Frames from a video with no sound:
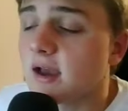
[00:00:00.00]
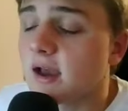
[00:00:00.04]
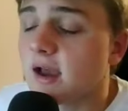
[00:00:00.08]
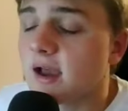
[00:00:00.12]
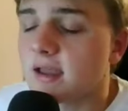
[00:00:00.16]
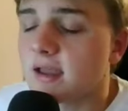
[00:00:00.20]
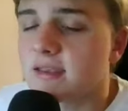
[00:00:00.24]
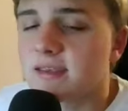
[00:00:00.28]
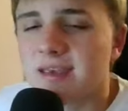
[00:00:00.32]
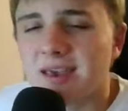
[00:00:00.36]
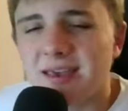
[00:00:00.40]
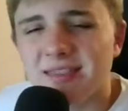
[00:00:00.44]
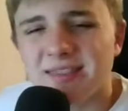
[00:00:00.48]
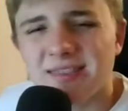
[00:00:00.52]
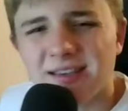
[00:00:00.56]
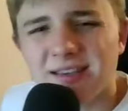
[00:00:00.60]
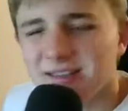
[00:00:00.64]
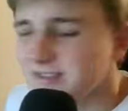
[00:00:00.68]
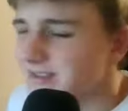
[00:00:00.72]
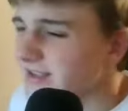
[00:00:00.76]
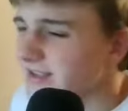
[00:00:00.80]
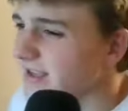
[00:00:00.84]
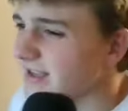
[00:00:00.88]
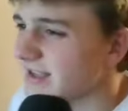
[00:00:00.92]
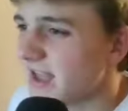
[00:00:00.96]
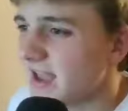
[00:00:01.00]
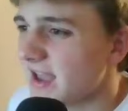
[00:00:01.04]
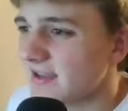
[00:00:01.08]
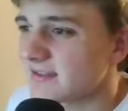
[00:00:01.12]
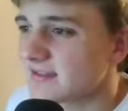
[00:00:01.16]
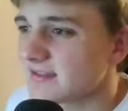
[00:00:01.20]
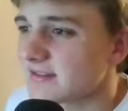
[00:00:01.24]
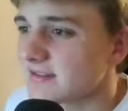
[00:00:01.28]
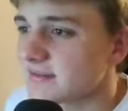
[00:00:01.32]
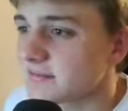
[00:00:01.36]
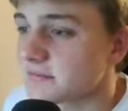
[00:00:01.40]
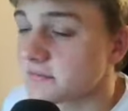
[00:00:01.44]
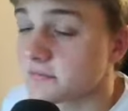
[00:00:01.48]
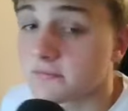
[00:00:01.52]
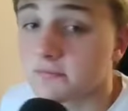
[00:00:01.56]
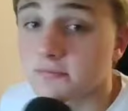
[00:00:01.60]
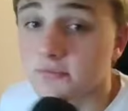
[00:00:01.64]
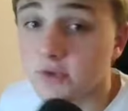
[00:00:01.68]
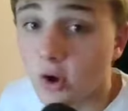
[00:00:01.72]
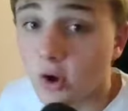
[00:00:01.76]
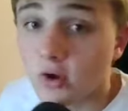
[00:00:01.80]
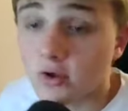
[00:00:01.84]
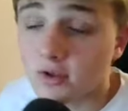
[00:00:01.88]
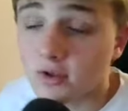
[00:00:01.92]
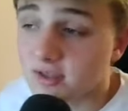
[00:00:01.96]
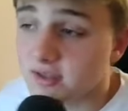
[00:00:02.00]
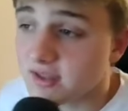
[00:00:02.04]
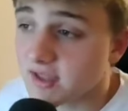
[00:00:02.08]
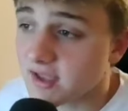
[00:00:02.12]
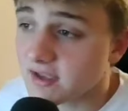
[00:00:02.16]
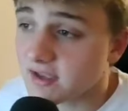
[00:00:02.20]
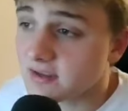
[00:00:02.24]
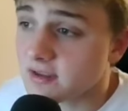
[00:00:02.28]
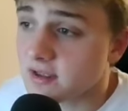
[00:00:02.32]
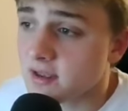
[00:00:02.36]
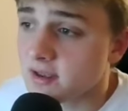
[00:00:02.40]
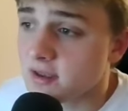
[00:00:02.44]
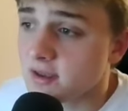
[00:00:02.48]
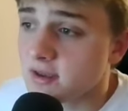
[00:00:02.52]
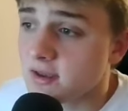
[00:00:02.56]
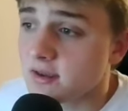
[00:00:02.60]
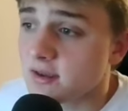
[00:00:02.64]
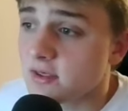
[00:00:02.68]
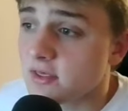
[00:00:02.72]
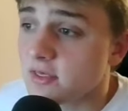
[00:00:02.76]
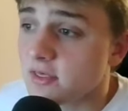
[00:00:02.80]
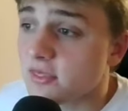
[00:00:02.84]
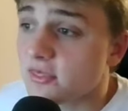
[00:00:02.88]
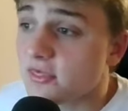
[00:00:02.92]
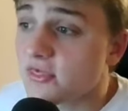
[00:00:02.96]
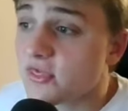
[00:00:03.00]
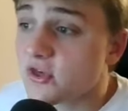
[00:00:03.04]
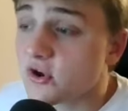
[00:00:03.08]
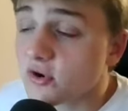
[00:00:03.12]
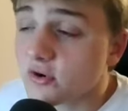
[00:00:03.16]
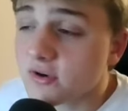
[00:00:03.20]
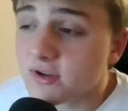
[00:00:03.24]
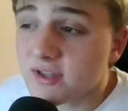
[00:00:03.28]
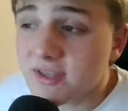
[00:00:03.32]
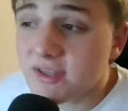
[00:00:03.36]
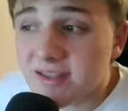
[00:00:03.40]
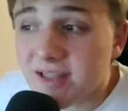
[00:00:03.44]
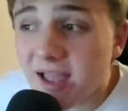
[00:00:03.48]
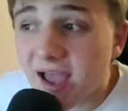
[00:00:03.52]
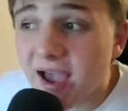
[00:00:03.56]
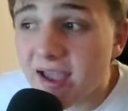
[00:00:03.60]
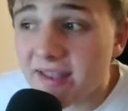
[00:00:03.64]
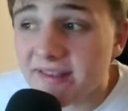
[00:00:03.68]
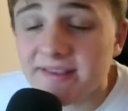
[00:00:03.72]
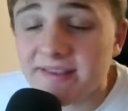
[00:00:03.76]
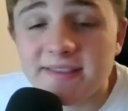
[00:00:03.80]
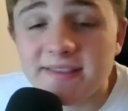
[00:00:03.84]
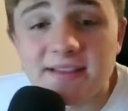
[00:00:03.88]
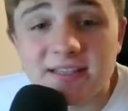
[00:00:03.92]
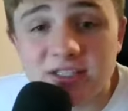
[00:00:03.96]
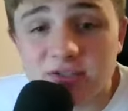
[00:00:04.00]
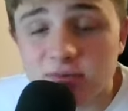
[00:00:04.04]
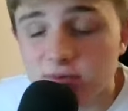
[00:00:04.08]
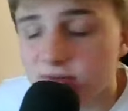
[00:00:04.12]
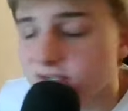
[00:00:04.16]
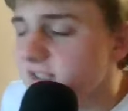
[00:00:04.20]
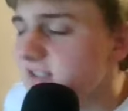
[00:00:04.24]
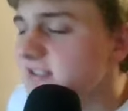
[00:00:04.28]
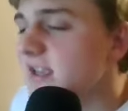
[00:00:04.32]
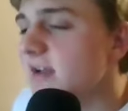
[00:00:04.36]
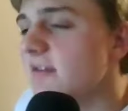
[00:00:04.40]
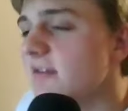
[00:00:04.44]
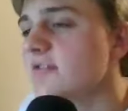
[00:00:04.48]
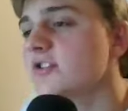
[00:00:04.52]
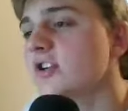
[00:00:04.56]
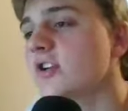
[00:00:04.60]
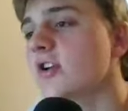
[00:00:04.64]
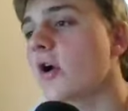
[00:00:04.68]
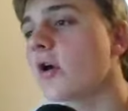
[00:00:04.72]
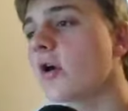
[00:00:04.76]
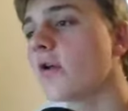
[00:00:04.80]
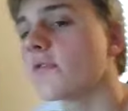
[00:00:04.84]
I, I think it's Knecht. Dalton Knecht, 39 in this one. He's averaging